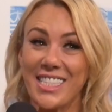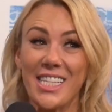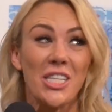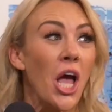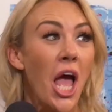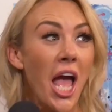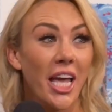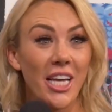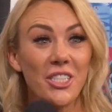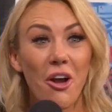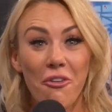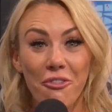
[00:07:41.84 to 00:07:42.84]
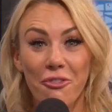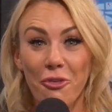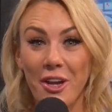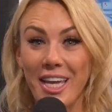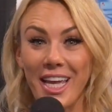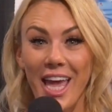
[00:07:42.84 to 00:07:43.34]
you're listening to this right now,
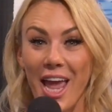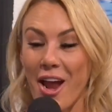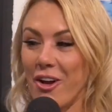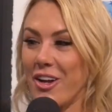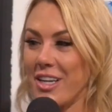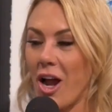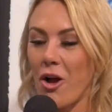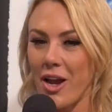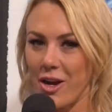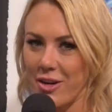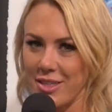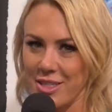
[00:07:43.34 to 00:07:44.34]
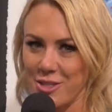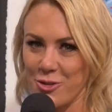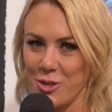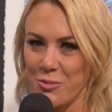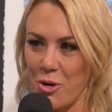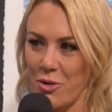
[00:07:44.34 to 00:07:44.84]
just so you know, air our air
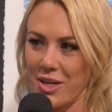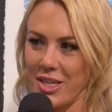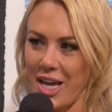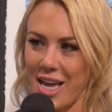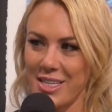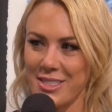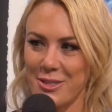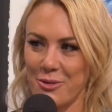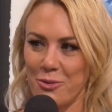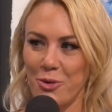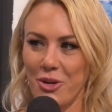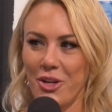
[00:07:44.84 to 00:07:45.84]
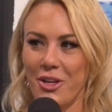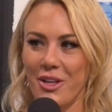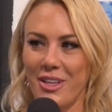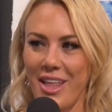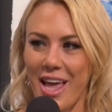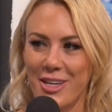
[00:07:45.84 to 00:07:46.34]
conditioner's broken, guys. So if oh,
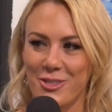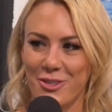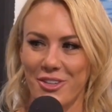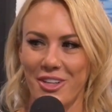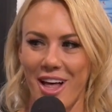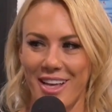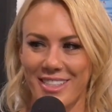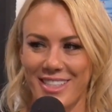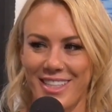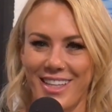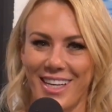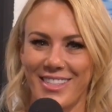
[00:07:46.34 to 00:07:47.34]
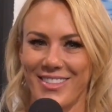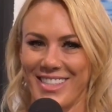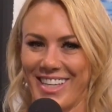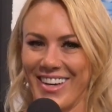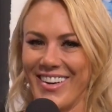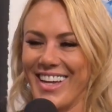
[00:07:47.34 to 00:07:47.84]
we're we extra glossy, that's
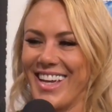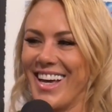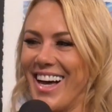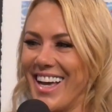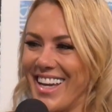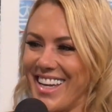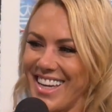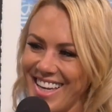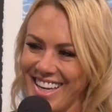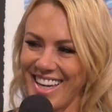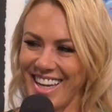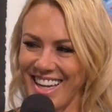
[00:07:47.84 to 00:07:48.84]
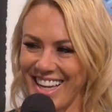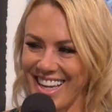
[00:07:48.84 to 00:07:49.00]
what's going on.